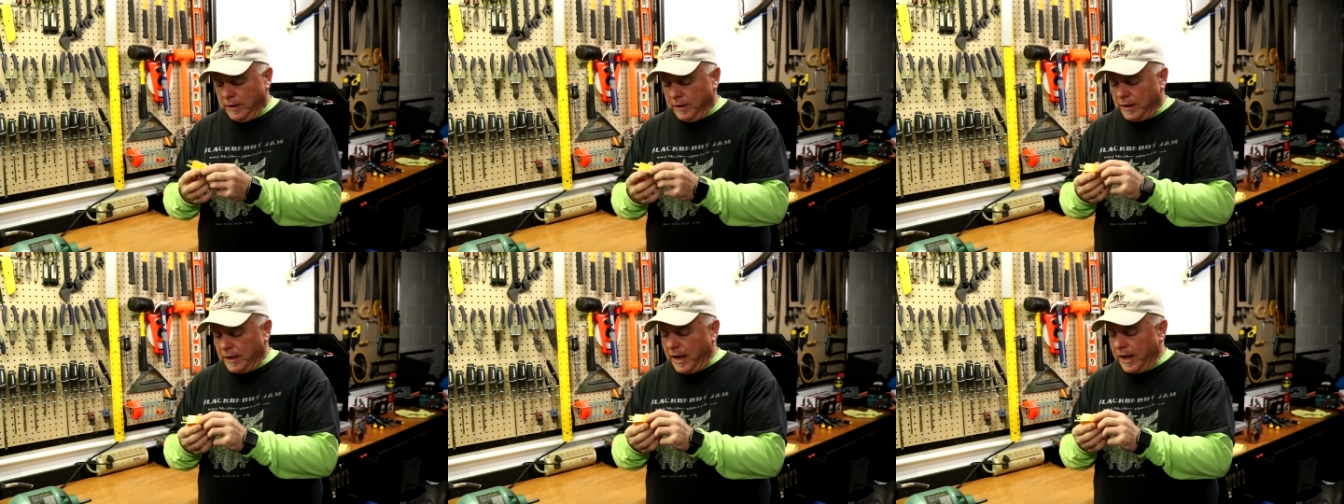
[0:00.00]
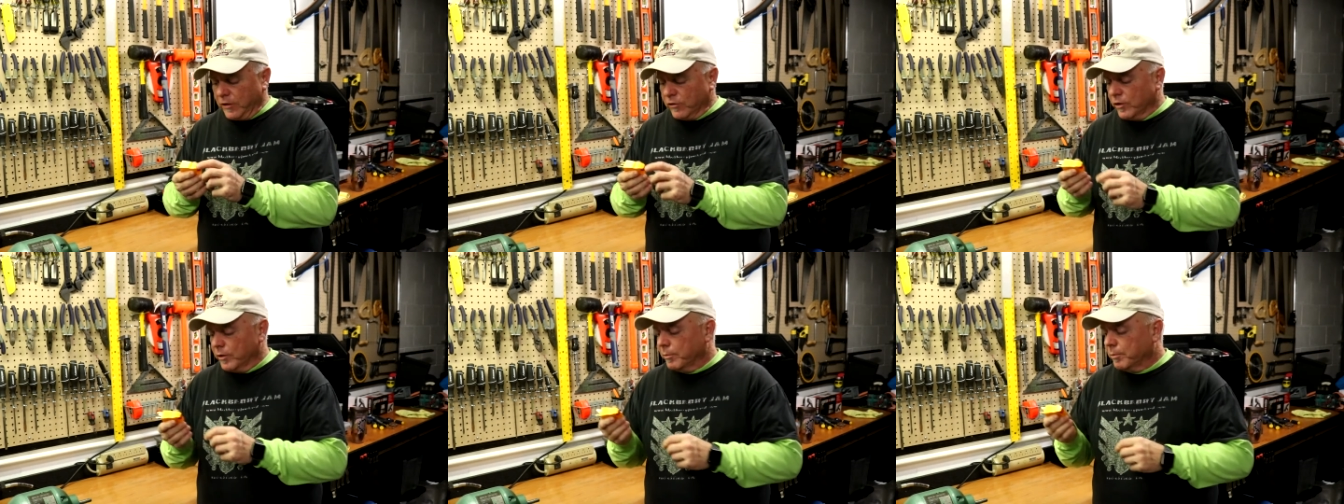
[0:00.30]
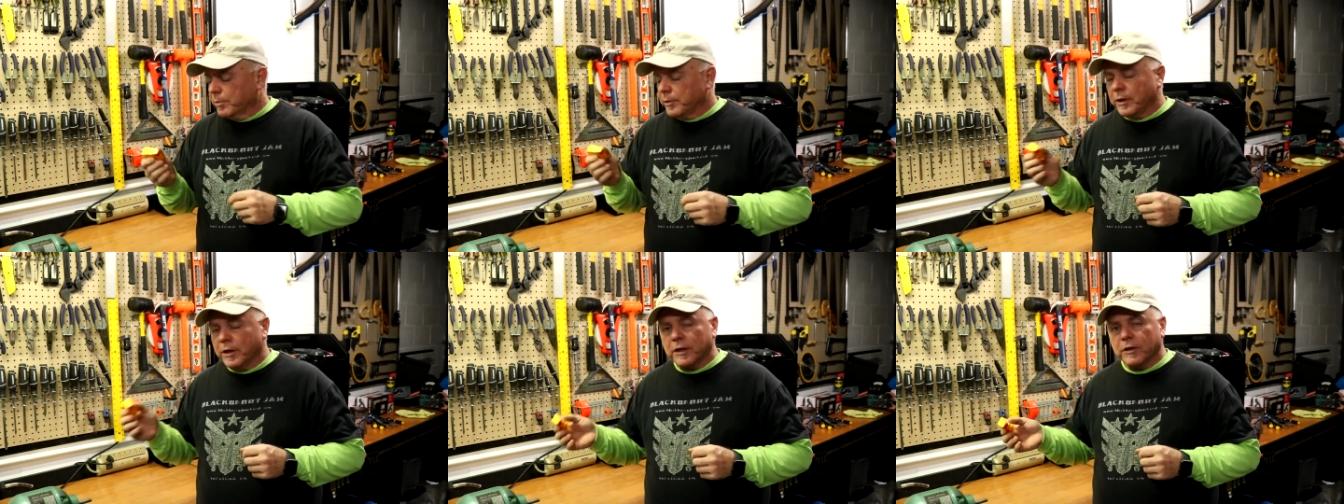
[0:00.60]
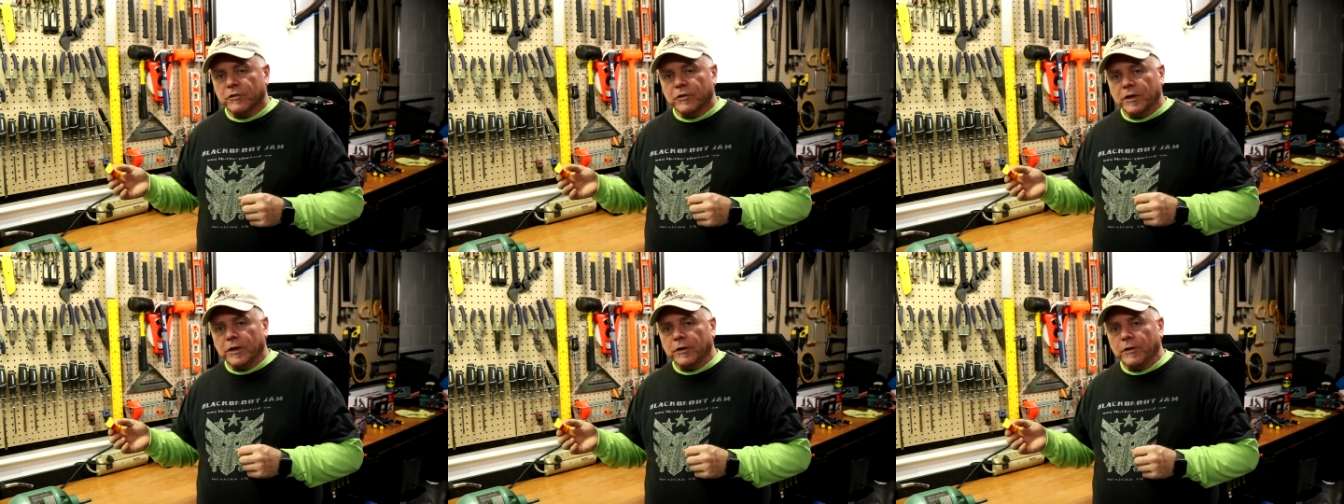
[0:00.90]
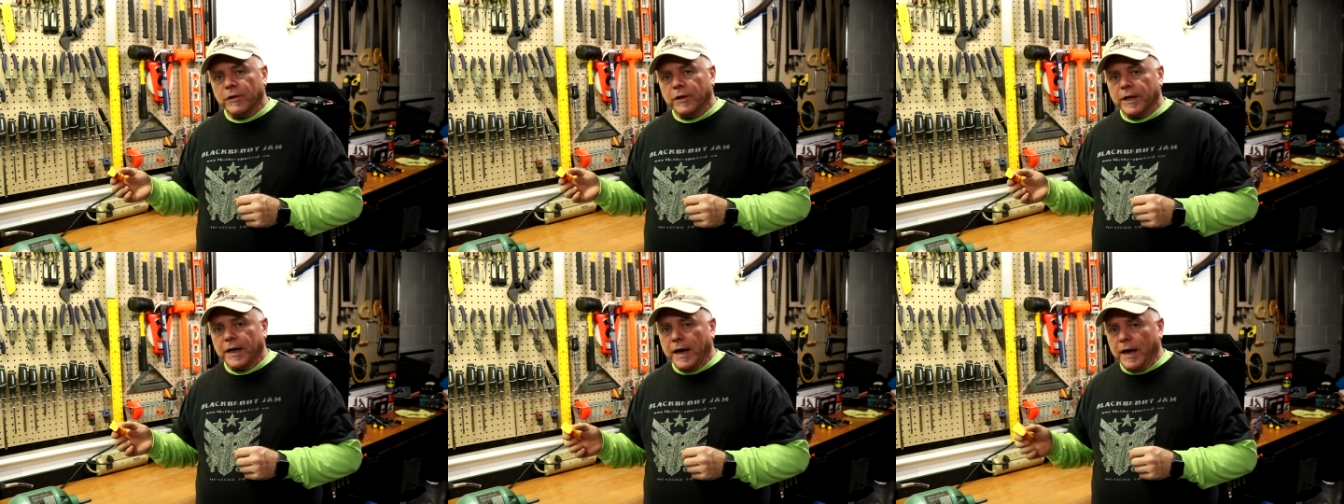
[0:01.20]
It actually plugs
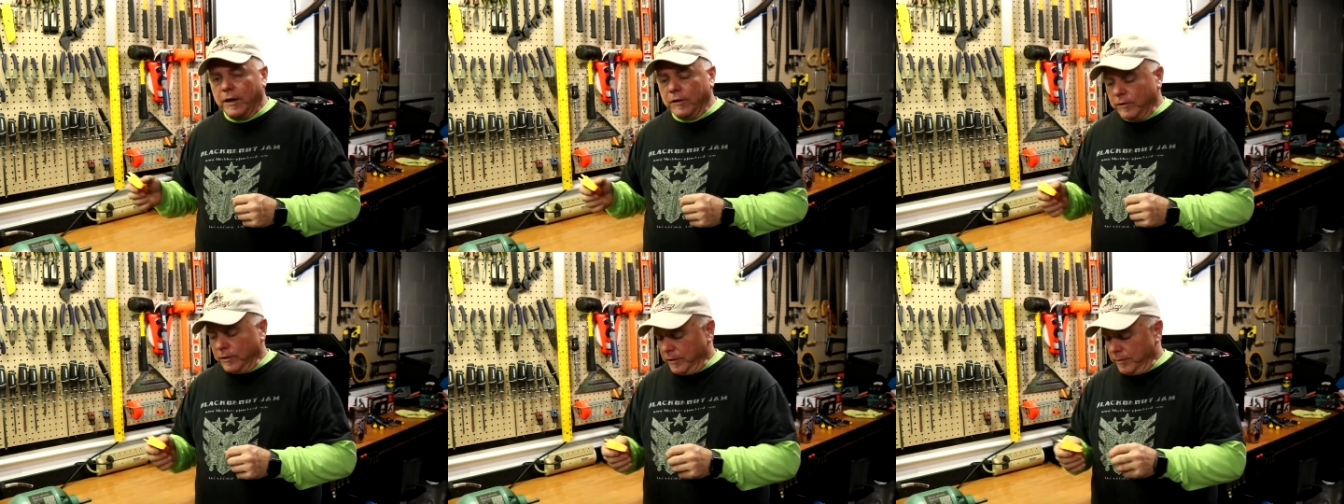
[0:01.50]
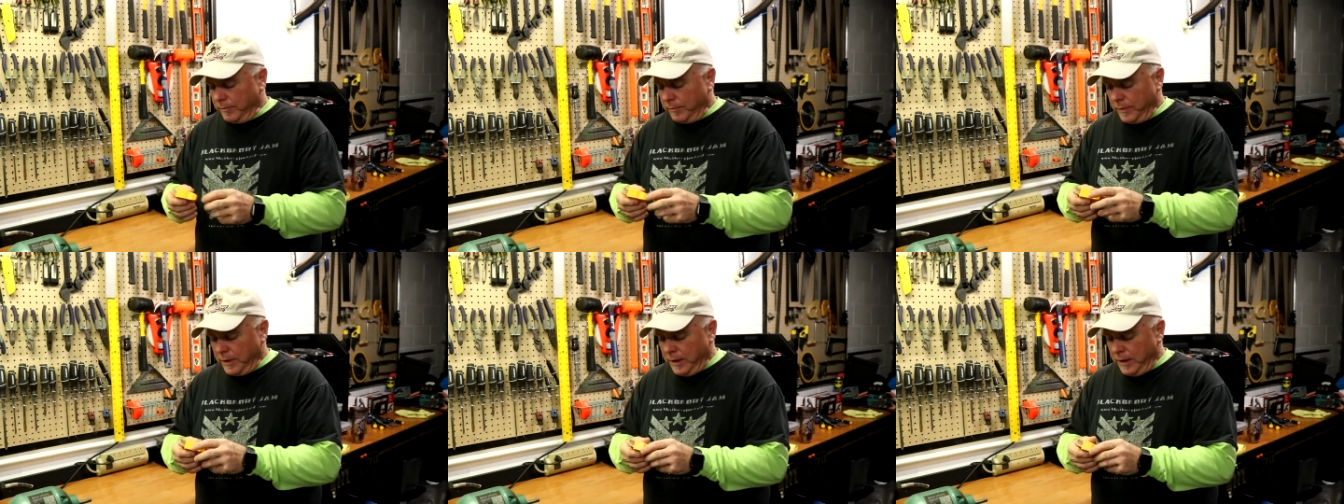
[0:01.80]
into the outlet,